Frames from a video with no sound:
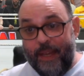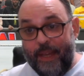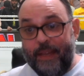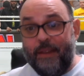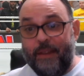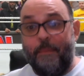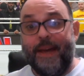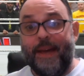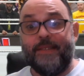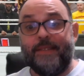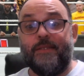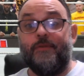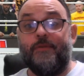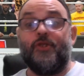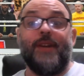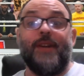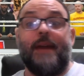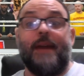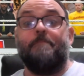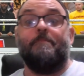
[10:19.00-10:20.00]
in the best of
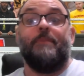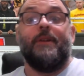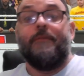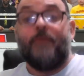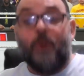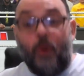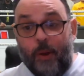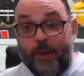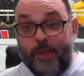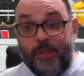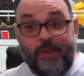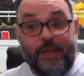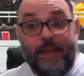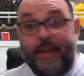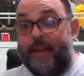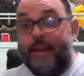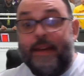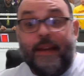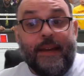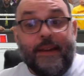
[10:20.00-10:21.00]
shape. But of course,
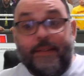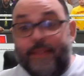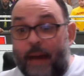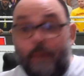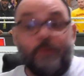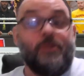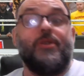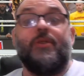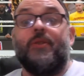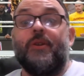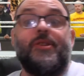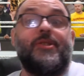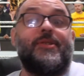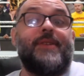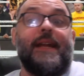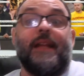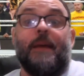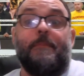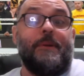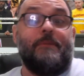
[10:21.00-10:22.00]
that was a good
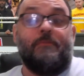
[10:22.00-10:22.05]
setup.